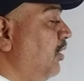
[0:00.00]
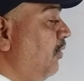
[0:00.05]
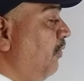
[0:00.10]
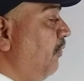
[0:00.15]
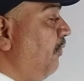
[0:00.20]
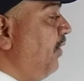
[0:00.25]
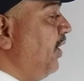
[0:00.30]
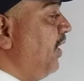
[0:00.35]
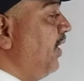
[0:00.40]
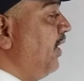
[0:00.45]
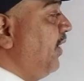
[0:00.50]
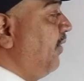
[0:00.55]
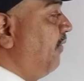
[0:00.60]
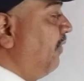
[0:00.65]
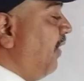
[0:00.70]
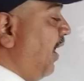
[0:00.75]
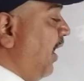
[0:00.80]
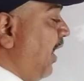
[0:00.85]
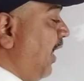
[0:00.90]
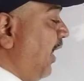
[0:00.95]
V
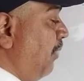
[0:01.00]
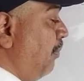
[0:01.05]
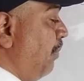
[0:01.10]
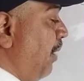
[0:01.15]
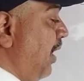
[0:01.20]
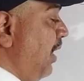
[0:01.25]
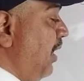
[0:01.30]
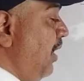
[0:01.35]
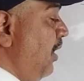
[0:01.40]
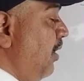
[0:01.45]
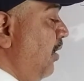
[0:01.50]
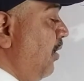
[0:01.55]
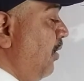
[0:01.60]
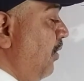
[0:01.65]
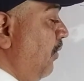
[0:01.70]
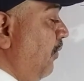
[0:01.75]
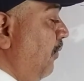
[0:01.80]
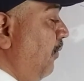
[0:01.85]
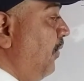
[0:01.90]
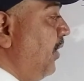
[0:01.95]
divided by
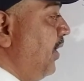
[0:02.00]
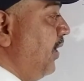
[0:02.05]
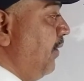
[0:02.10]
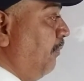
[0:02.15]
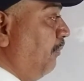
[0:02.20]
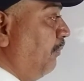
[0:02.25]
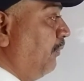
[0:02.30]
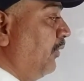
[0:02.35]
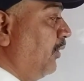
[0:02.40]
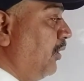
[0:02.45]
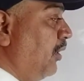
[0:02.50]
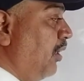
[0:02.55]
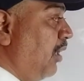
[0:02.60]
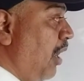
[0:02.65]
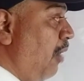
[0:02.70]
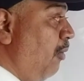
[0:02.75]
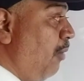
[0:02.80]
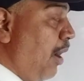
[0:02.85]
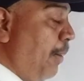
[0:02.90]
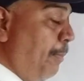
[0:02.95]
V.
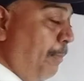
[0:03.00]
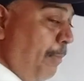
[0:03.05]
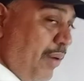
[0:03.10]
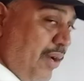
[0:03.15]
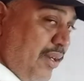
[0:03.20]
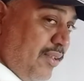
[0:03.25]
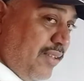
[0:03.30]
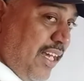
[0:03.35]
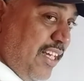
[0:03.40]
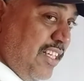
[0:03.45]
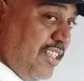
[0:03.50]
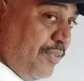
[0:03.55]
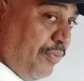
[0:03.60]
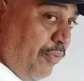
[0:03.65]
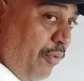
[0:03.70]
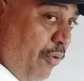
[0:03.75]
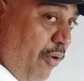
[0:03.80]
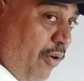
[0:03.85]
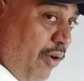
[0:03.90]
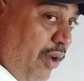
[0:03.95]
Now upper signs
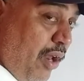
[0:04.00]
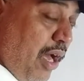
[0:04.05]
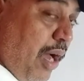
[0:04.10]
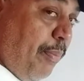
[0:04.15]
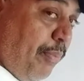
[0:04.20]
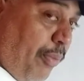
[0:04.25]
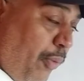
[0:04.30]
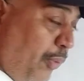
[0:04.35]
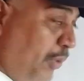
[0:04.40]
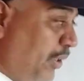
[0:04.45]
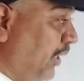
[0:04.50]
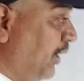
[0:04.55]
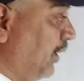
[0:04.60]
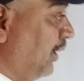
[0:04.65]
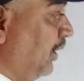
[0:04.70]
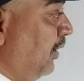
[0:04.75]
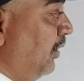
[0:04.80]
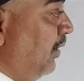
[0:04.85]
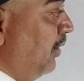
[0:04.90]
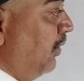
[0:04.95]
for approaching.
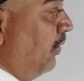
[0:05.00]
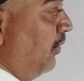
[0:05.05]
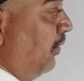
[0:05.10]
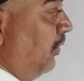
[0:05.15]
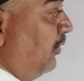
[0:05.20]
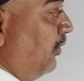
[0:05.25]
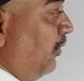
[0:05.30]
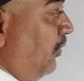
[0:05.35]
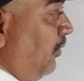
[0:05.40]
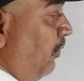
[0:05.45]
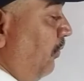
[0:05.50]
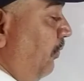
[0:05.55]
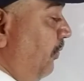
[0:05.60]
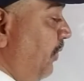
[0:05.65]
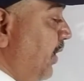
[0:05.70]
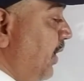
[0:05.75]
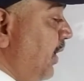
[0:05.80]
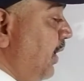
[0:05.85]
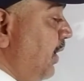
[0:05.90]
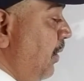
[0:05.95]
So
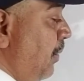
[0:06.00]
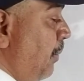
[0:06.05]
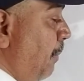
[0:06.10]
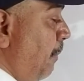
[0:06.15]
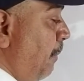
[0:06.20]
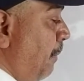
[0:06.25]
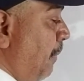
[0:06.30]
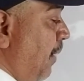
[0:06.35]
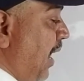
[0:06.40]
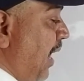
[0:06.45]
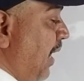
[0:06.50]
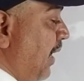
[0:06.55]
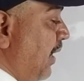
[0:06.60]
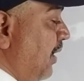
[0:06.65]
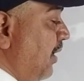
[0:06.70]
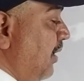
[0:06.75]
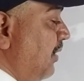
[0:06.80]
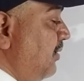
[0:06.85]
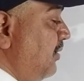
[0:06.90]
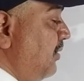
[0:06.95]
V
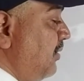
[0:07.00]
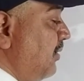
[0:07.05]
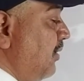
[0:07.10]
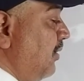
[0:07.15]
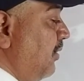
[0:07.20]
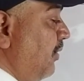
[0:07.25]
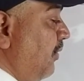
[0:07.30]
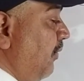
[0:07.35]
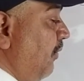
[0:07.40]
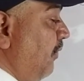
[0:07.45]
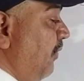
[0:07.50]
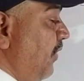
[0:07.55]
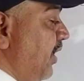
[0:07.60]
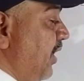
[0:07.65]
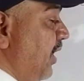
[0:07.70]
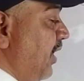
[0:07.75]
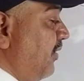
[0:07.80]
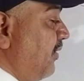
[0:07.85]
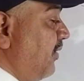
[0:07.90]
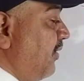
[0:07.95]
minus
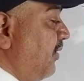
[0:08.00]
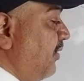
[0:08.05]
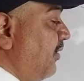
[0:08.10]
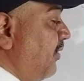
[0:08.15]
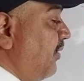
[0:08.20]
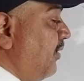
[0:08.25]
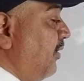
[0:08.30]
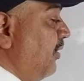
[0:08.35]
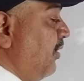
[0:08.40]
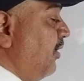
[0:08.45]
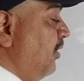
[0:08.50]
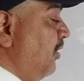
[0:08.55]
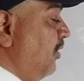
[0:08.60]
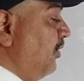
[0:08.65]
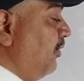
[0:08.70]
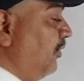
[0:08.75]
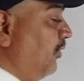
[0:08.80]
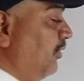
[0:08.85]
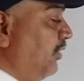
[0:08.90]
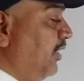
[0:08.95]
Vs.
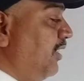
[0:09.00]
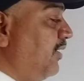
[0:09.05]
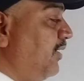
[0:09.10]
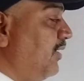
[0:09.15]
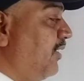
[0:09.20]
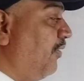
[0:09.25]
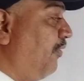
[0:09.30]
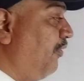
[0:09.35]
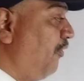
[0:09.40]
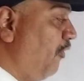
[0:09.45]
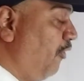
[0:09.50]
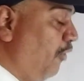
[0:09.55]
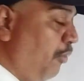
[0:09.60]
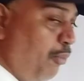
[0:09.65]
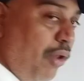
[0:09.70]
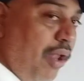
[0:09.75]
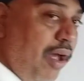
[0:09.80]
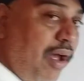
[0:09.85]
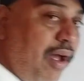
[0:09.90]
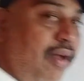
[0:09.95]
So this is the
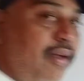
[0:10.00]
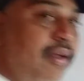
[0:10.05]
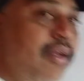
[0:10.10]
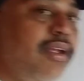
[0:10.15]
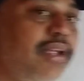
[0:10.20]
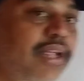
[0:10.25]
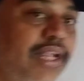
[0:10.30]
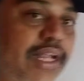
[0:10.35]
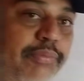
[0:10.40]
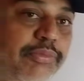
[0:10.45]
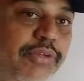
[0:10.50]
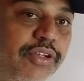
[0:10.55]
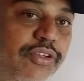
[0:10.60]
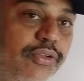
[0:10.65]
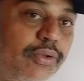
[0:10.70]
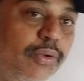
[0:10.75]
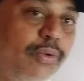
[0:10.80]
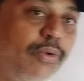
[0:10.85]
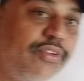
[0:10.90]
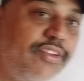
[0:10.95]
formula. If the
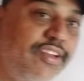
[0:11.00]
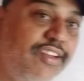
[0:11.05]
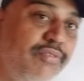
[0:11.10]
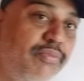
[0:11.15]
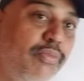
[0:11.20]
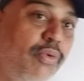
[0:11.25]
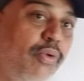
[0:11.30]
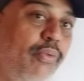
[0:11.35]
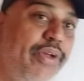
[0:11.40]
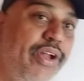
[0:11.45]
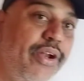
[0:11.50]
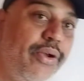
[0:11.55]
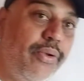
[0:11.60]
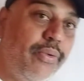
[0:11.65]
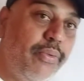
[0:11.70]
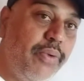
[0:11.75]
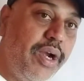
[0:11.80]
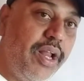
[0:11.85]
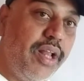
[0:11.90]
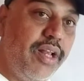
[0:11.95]
source is moving
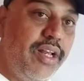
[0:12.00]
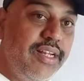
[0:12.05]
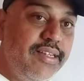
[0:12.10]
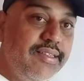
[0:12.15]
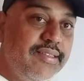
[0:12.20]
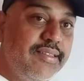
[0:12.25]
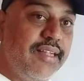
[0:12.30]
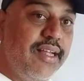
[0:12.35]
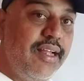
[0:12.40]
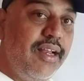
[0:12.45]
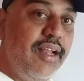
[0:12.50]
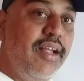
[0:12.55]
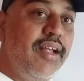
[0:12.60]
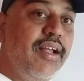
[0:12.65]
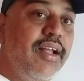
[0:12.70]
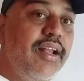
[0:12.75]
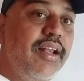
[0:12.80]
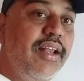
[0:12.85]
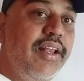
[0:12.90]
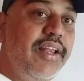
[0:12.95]
toward a listener,
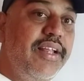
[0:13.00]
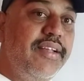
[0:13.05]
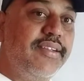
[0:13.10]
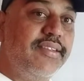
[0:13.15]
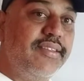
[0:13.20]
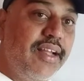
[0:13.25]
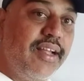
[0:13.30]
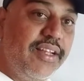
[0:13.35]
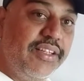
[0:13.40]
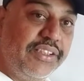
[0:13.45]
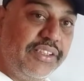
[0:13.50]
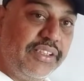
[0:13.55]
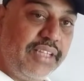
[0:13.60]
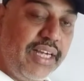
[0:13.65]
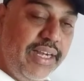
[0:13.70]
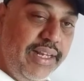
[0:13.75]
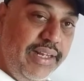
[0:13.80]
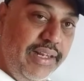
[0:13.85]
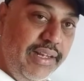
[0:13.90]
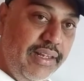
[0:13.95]
listener is
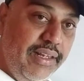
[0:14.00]
steady.